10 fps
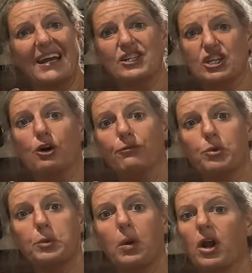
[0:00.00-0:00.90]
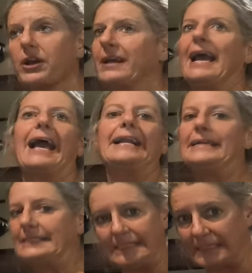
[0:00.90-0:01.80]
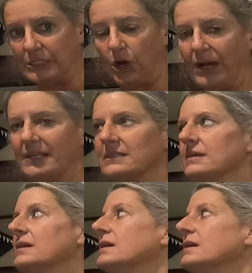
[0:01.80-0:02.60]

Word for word: that shelf would work and it did not.